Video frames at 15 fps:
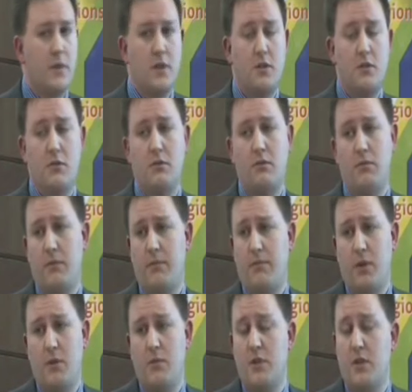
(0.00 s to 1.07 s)
to
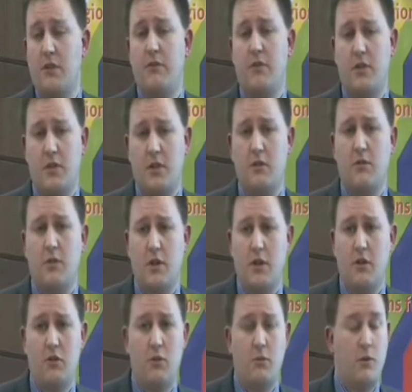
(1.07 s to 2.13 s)
pretty much every single
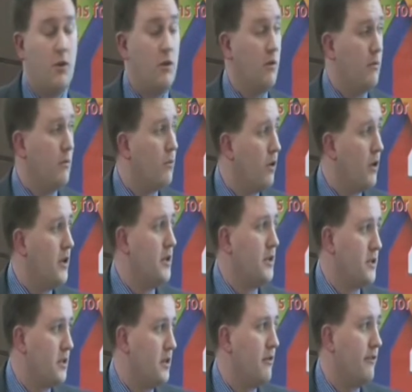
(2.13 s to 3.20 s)
care home on what
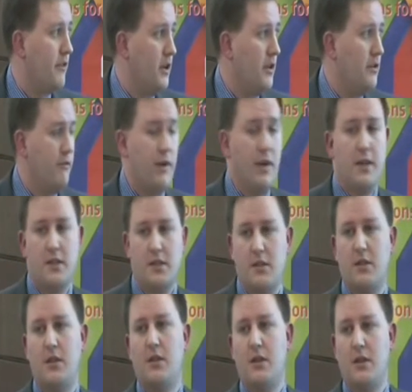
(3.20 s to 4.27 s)
is a fairly vast
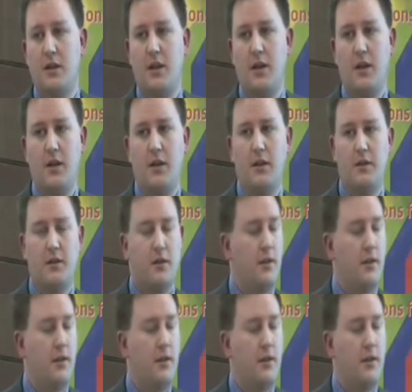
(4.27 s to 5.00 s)
and